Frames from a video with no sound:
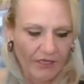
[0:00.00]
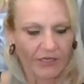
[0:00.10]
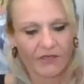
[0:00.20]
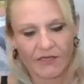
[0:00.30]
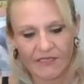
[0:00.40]

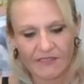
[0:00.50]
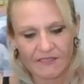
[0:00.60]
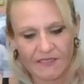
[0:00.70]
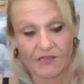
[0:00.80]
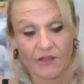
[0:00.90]
Here
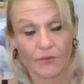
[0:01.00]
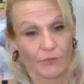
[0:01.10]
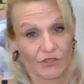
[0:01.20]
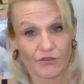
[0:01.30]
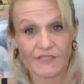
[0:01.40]
is another
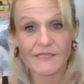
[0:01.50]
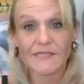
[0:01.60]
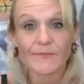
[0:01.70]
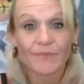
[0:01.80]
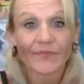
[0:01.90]

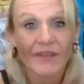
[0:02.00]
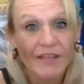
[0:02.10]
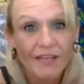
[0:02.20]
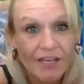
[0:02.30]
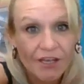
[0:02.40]
Richardson's
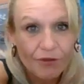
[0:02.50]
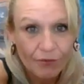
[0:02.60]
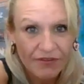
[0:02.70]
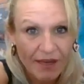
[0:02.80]
with